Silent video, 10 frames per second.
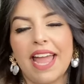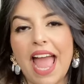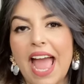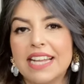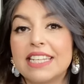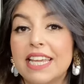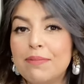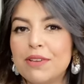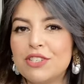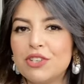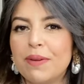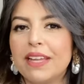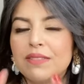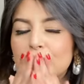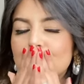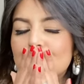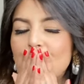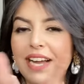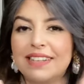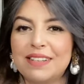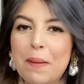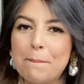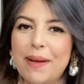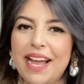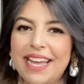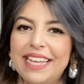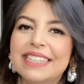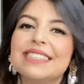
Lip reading: and keep YouTubing. Bye.